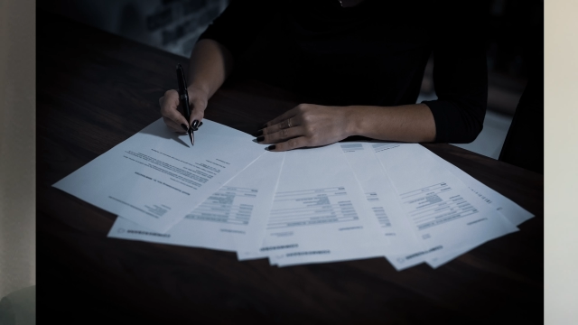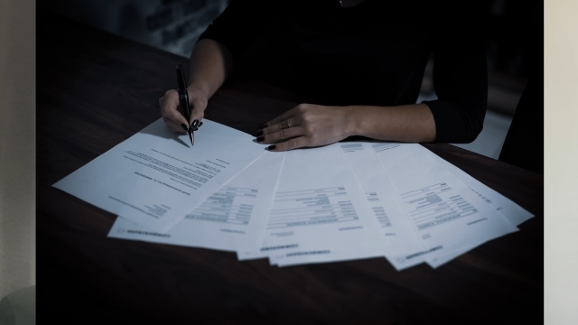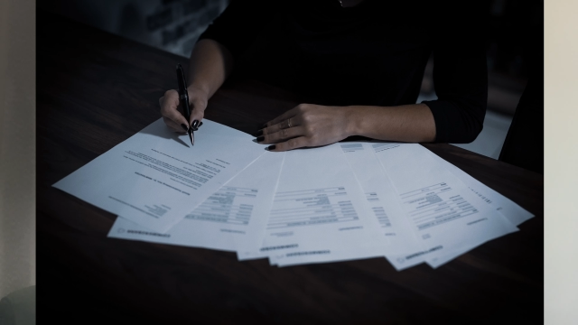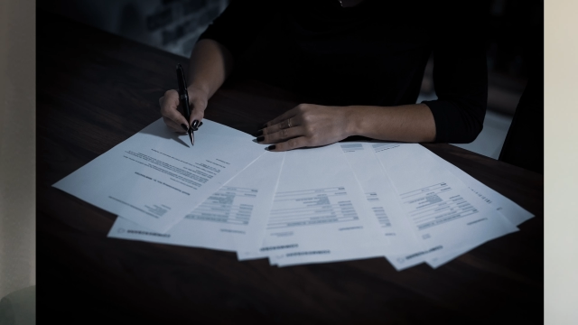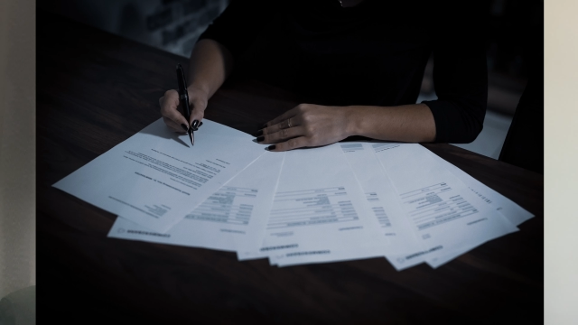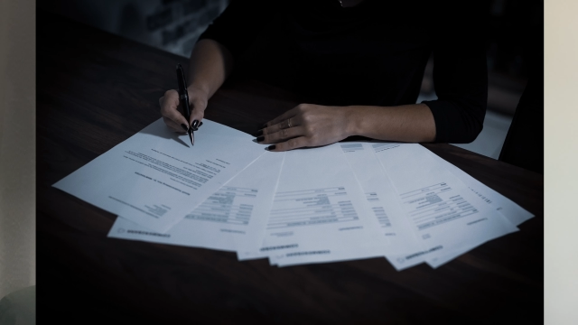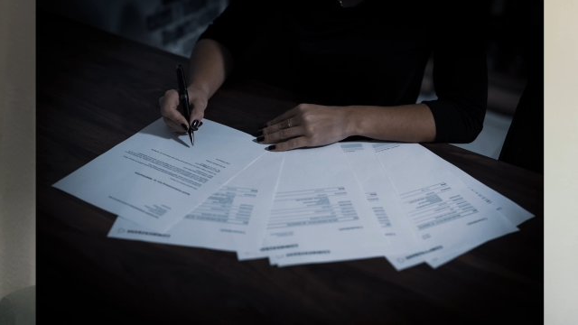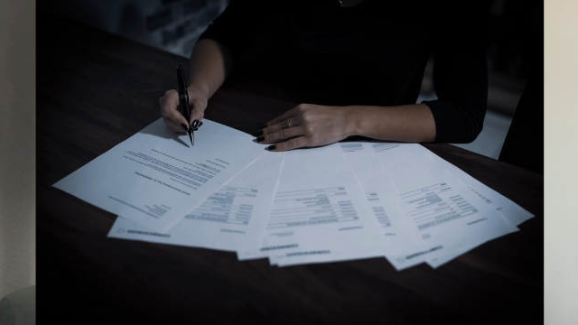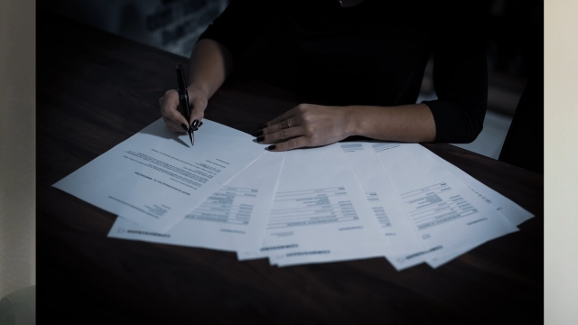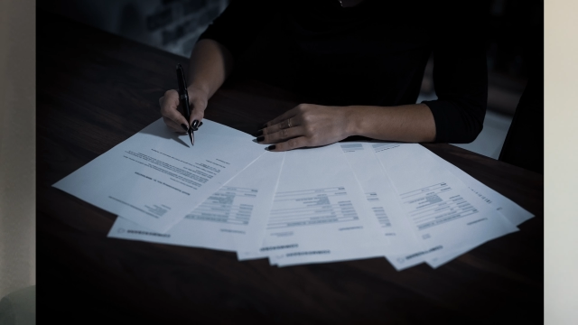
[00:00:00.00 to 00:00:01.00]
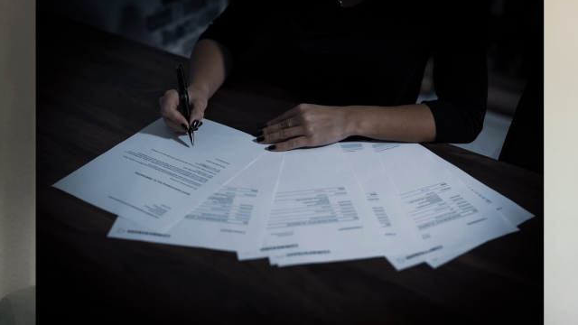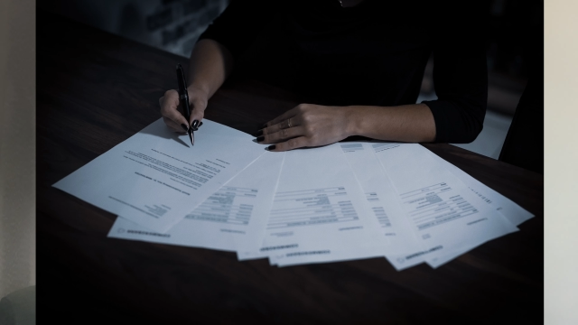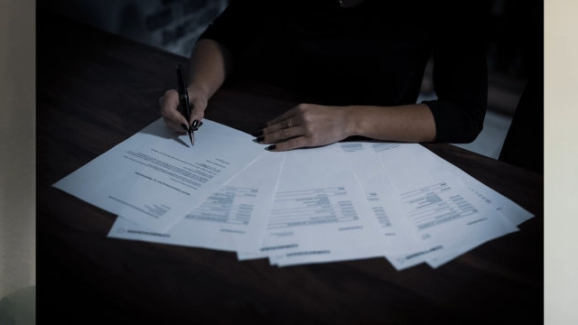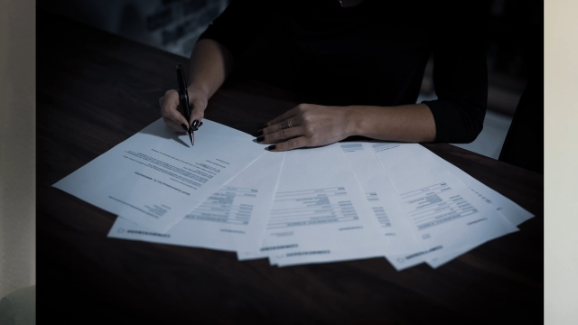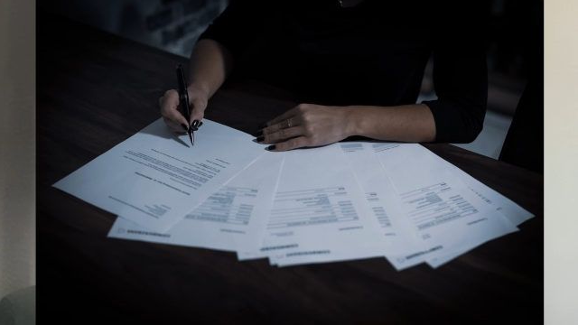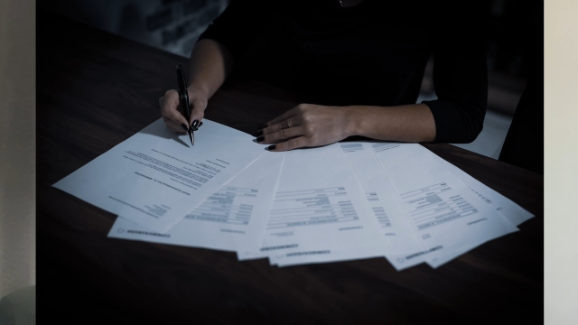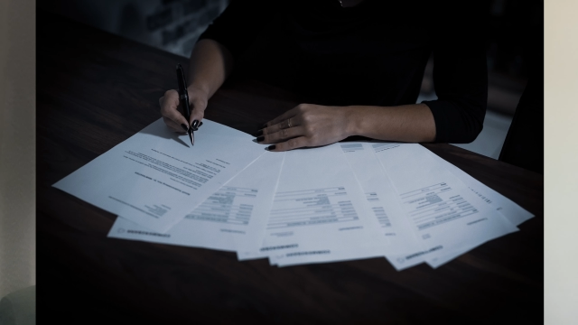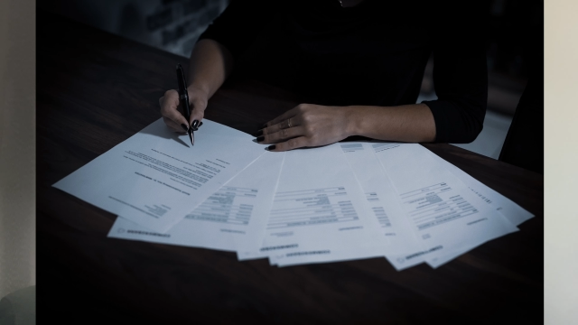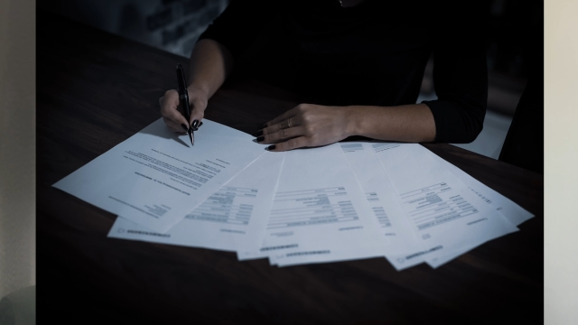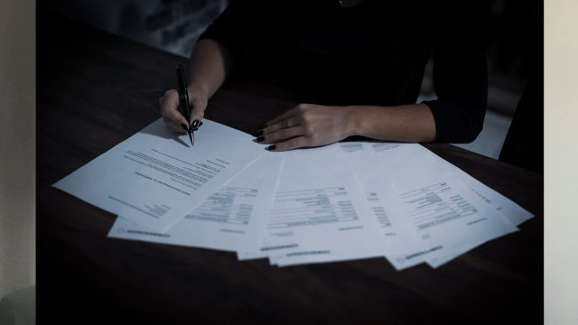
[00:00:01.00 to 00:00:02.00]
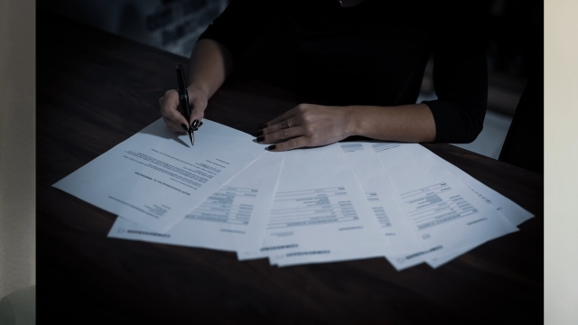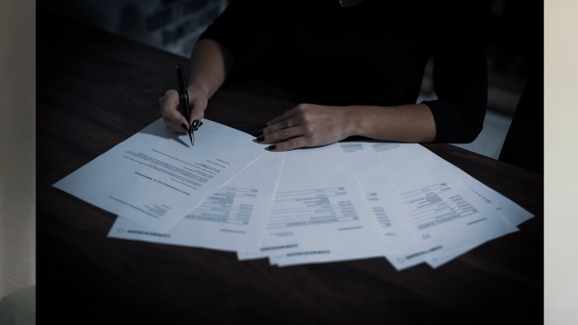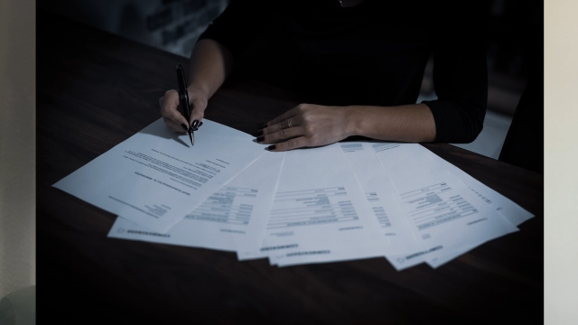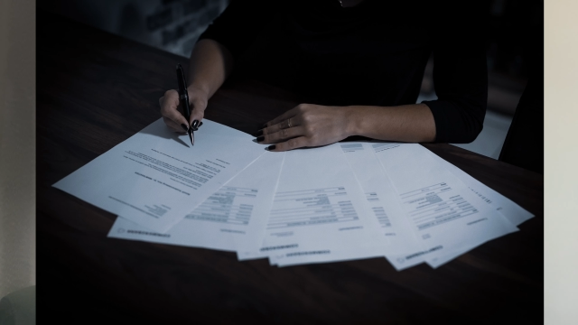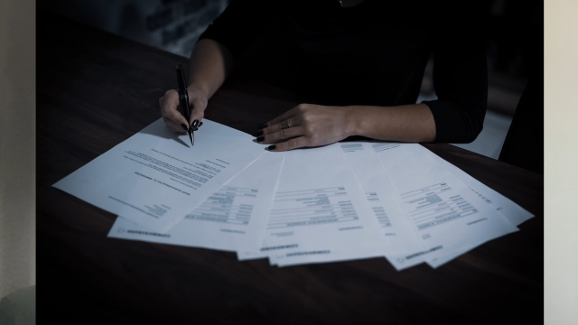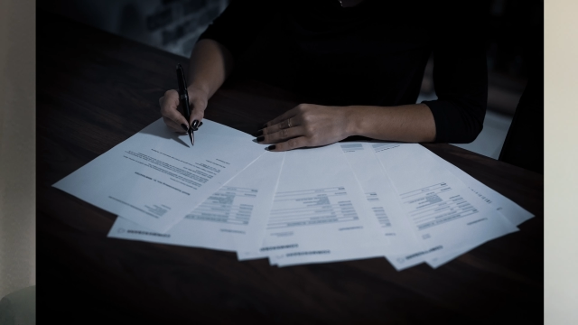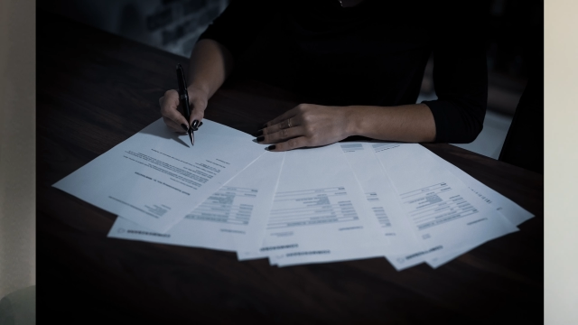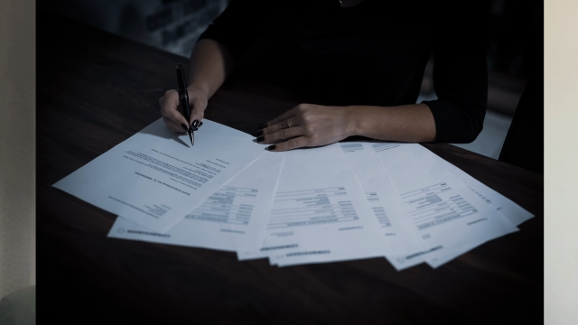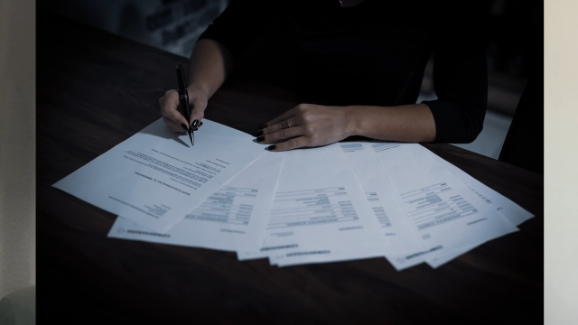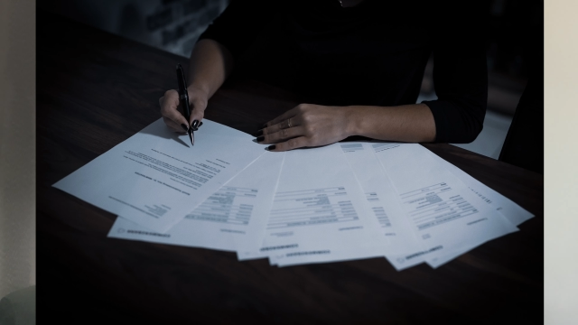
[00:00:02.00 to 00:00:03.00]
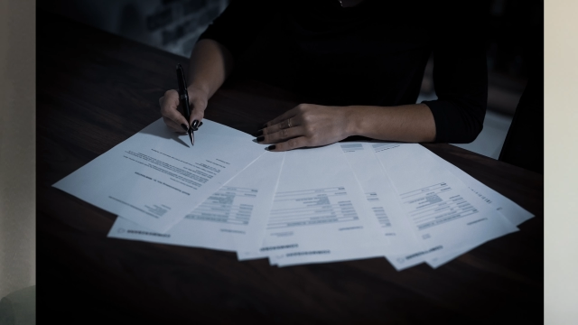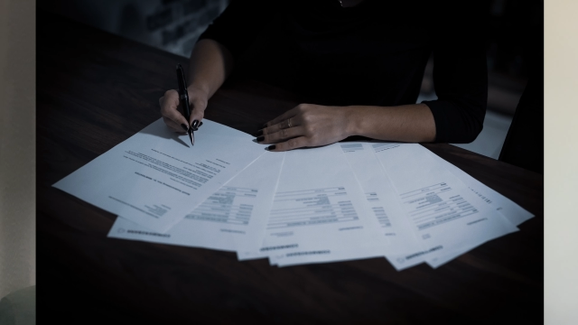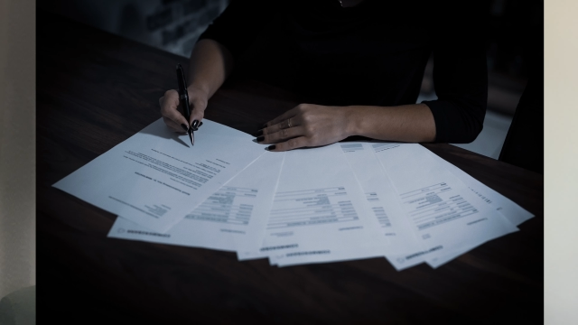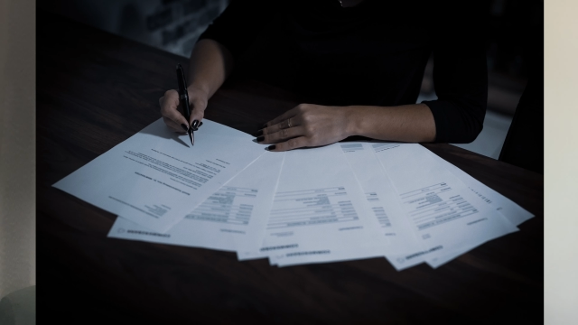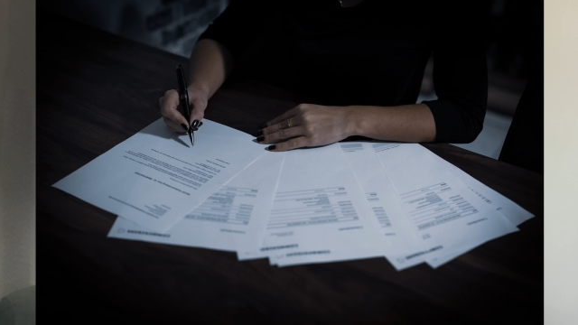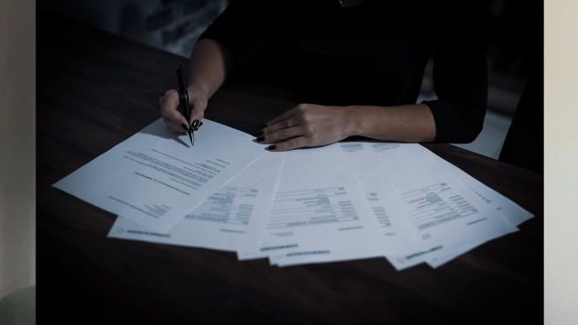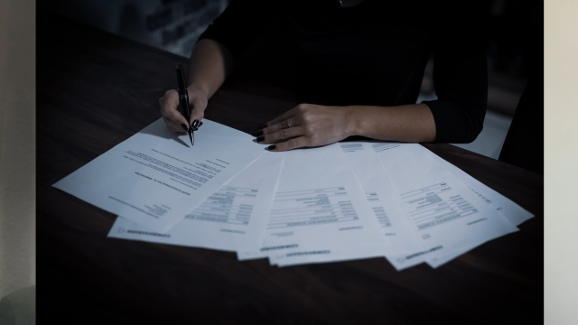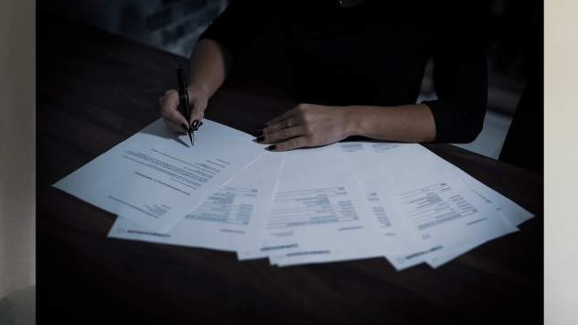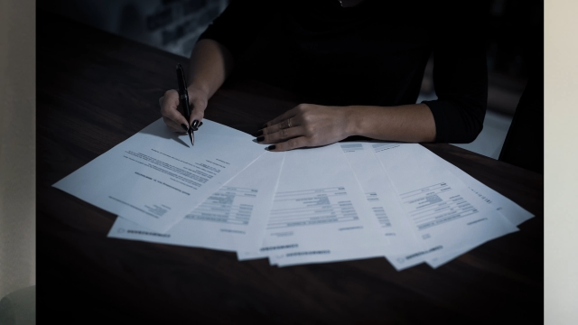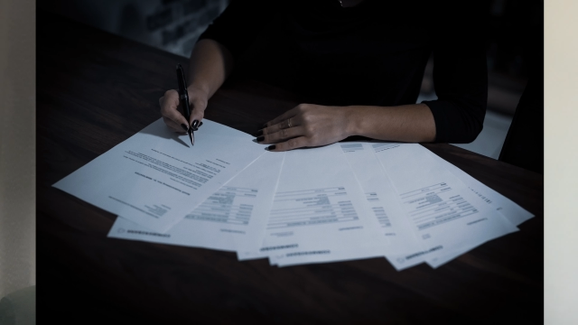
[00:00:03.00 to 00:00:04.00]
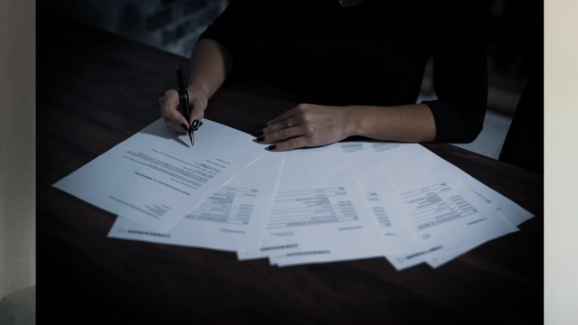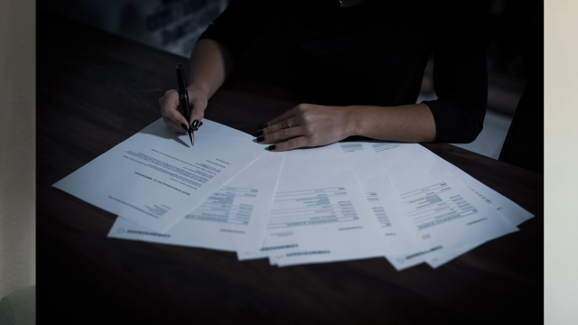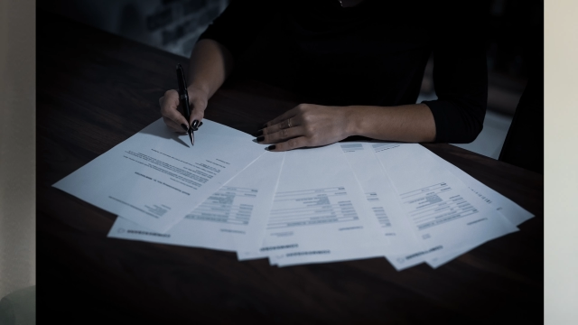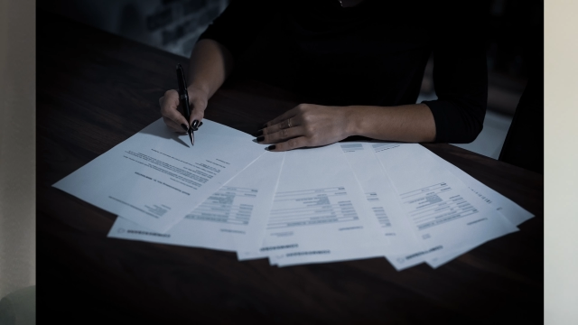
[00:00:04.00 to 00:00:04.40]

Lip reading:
No face is visible, so there are no lips to read.